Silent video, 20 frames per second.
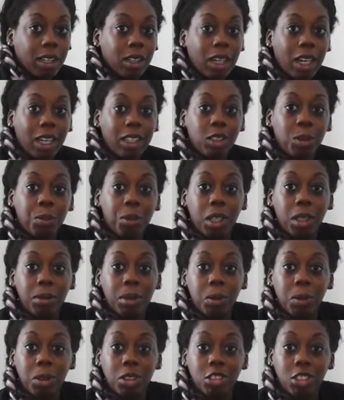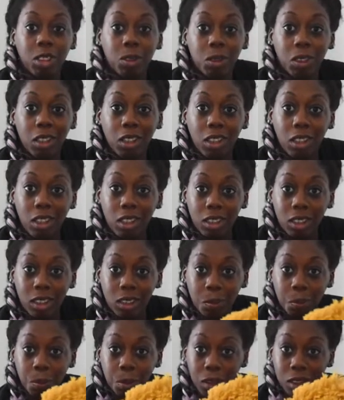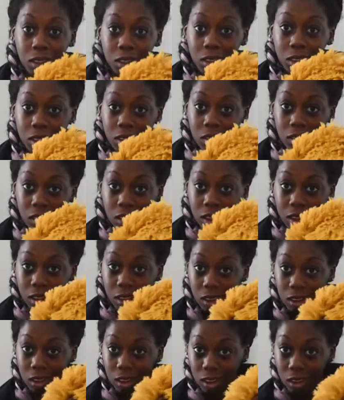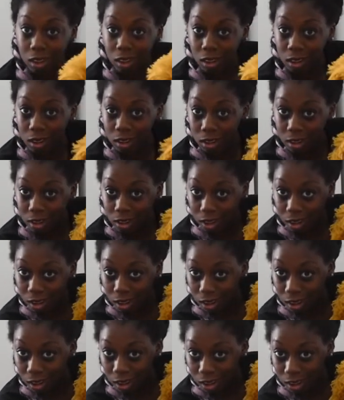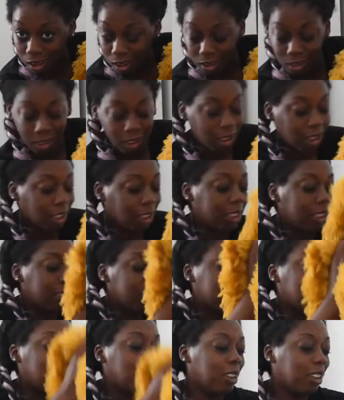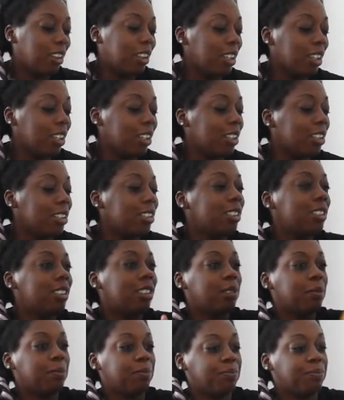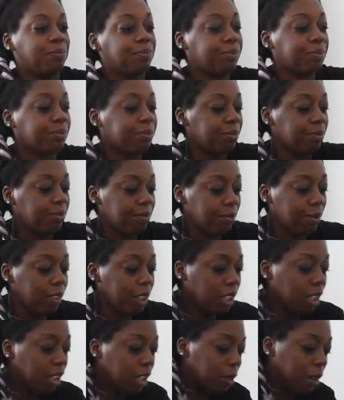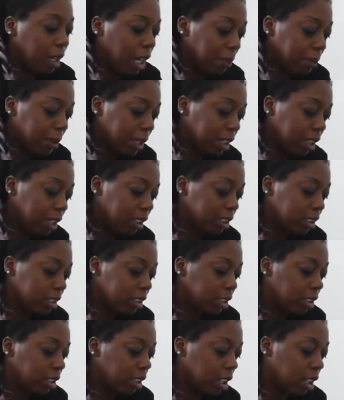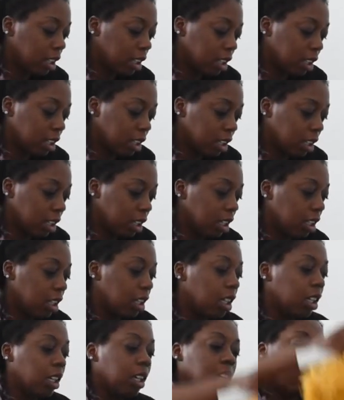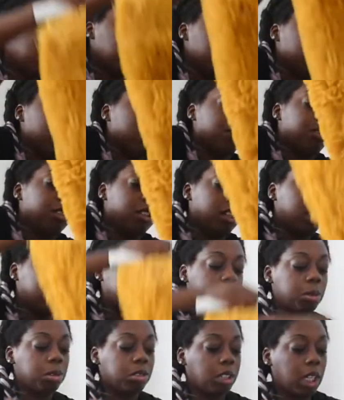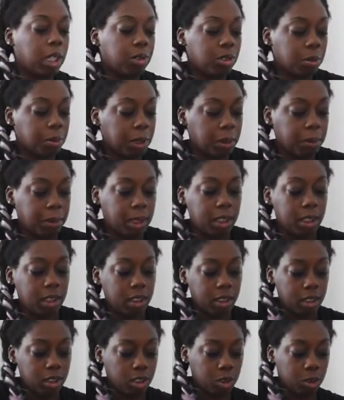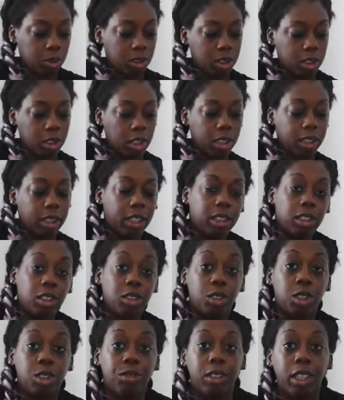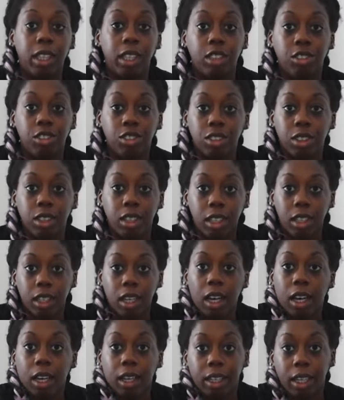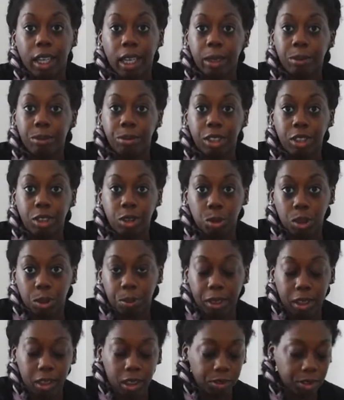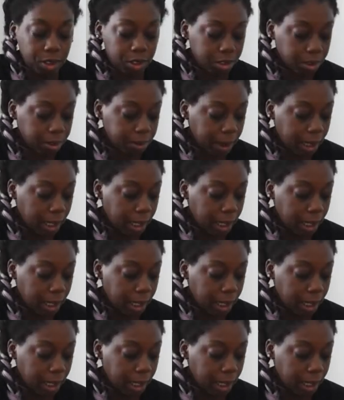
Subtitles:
and you're probably wondering what this beast of a thing is. Hey! So this, because if you're not subscribed to my mailing list, you did not get the notification that I am redoing my living room.